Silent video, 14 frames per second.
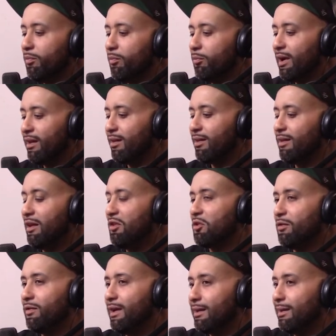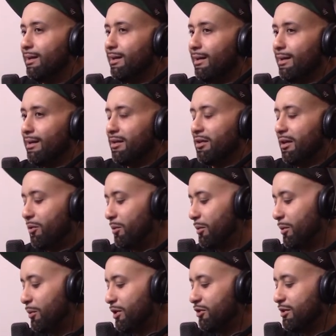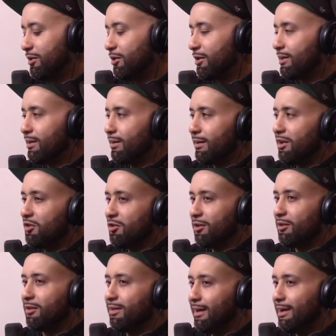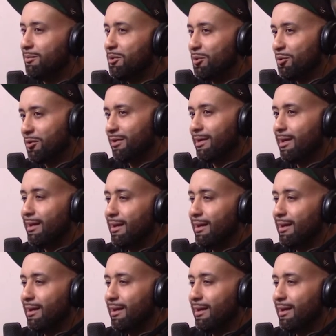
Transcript: making sense of that it's like we were watching Doctor Strange last night because